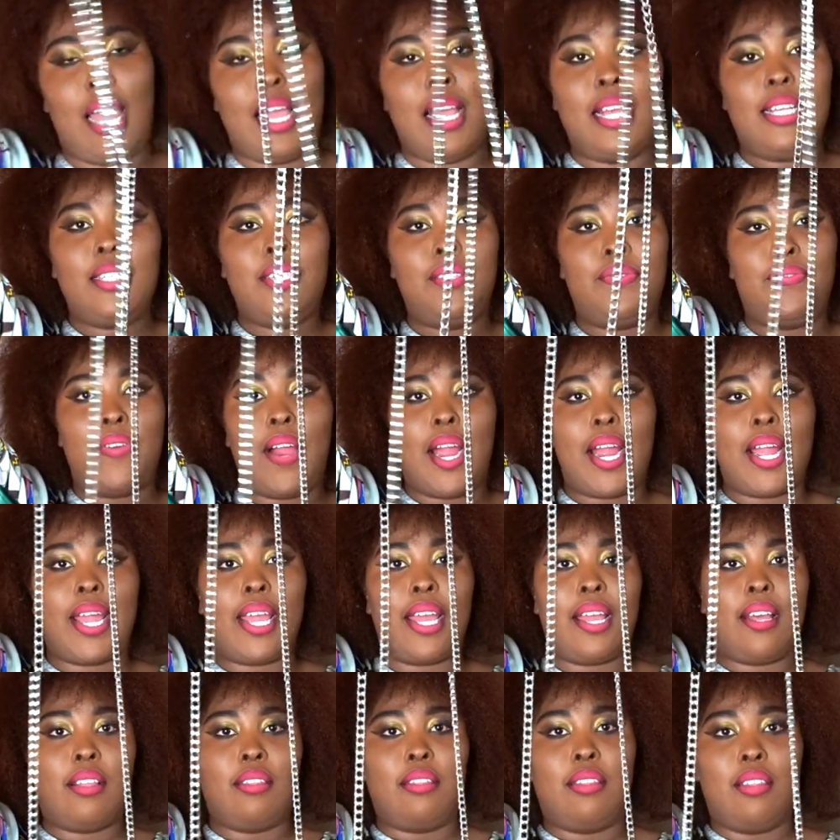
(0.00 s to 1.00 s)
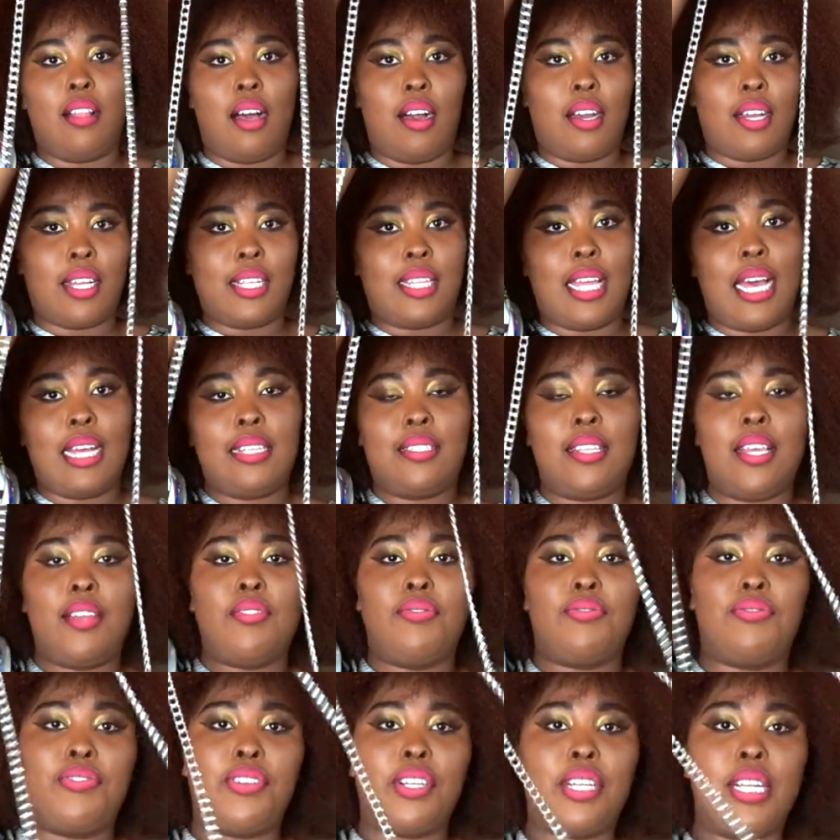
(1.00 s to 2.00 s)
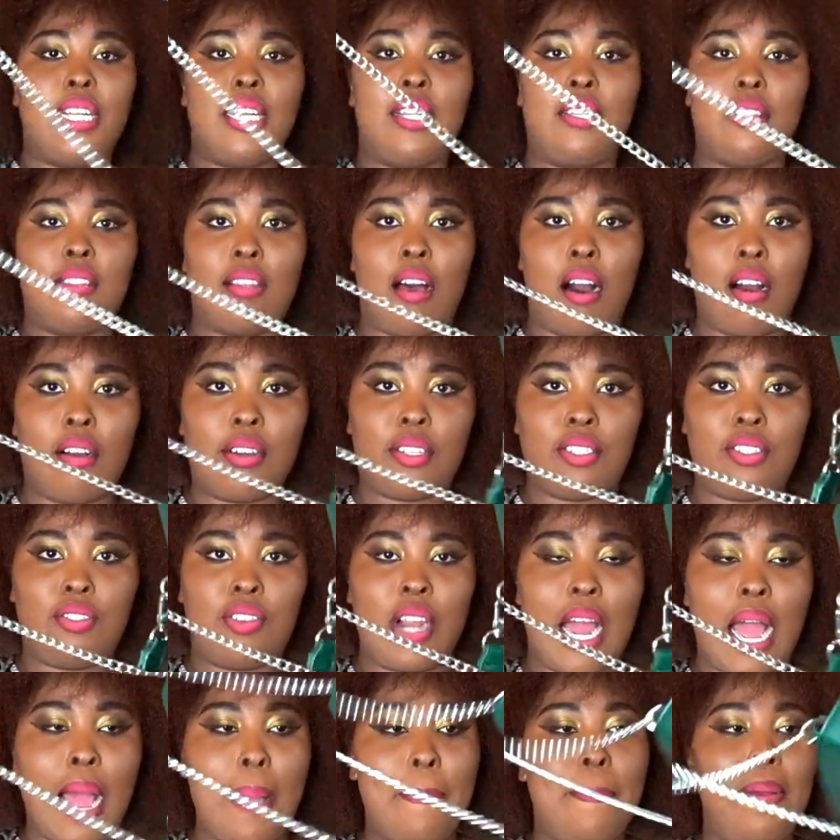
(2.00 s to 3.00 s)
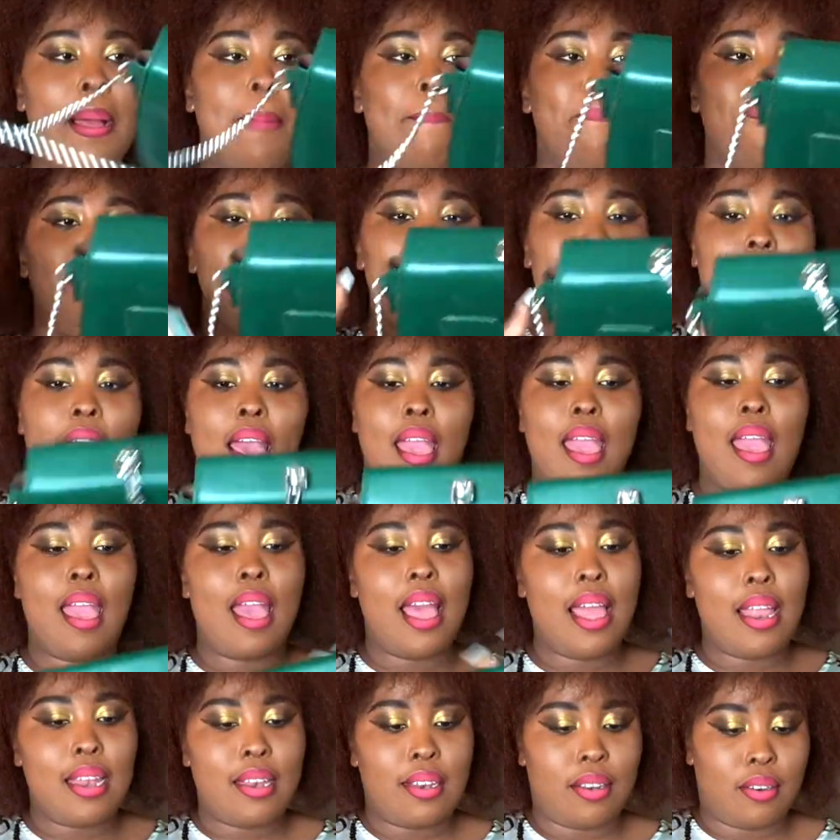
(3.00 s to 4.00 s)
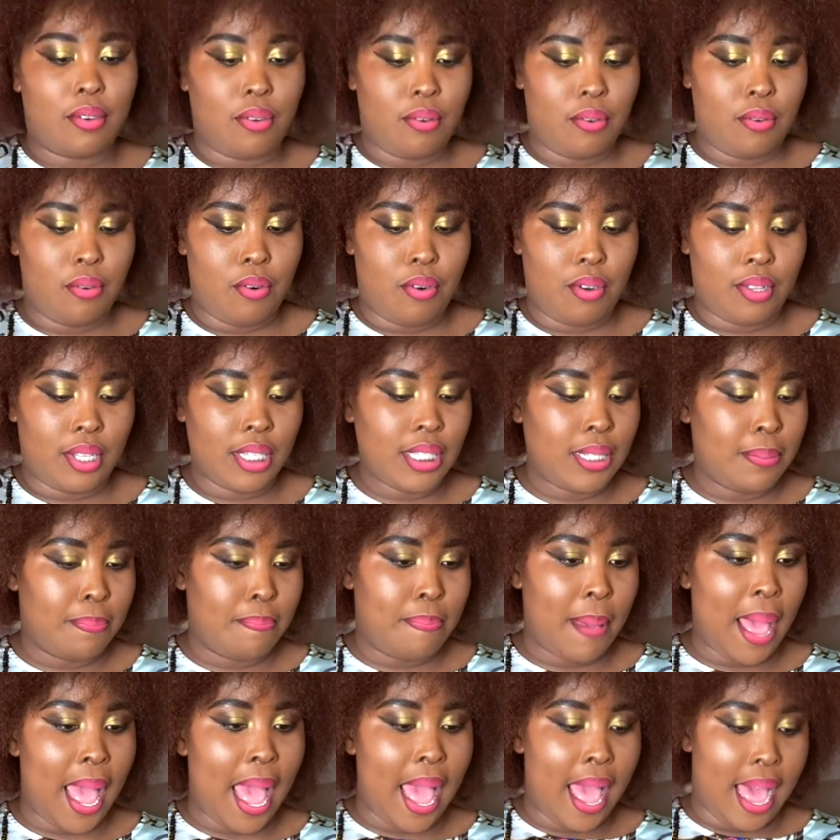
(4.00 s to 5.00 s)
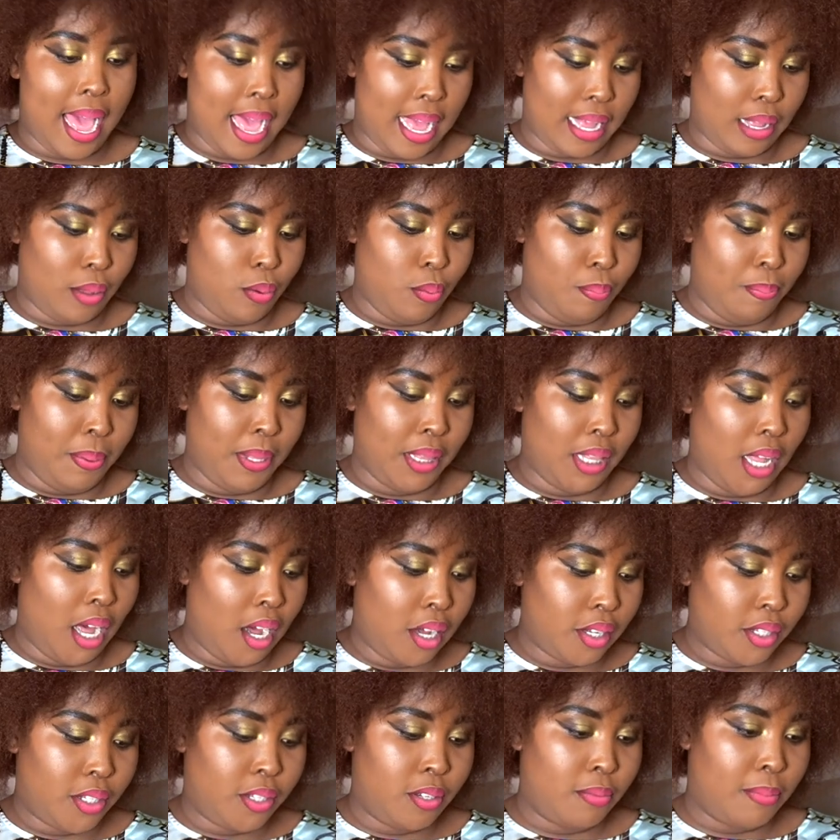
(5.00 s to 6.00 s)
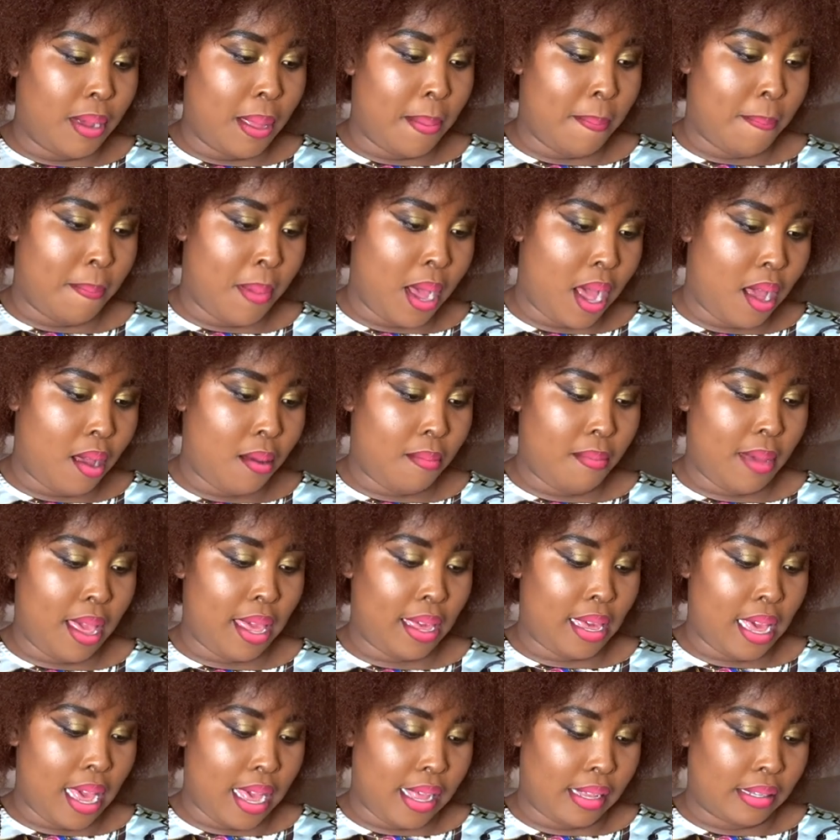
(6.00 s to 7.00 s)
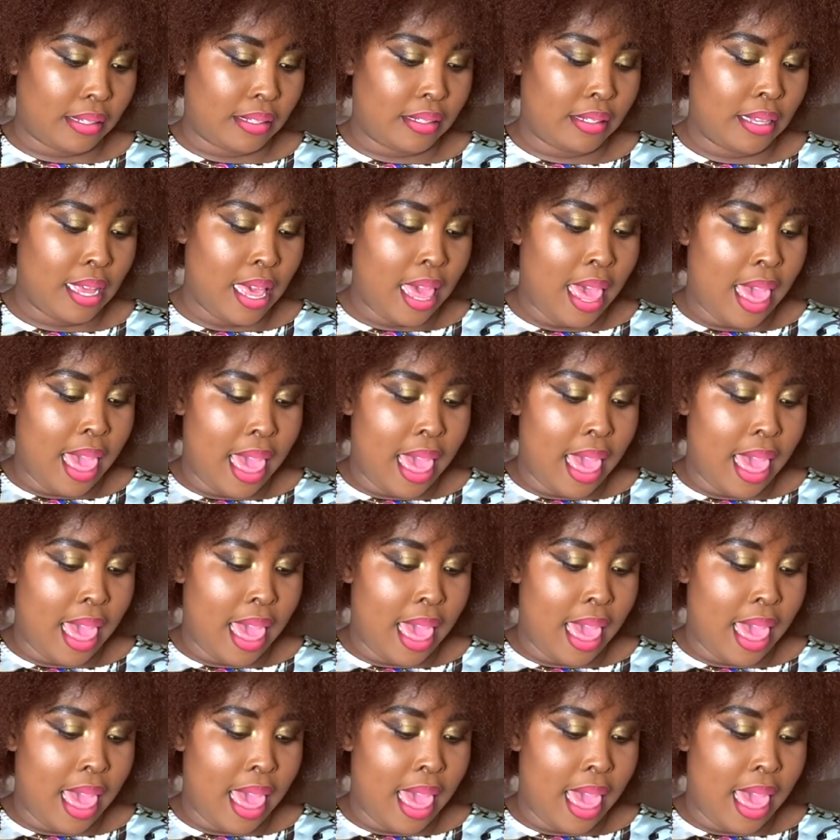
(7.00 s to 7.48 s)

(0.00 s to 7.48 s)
It's very long. It has a really long strap. And this bag belonged to my mom, I guess.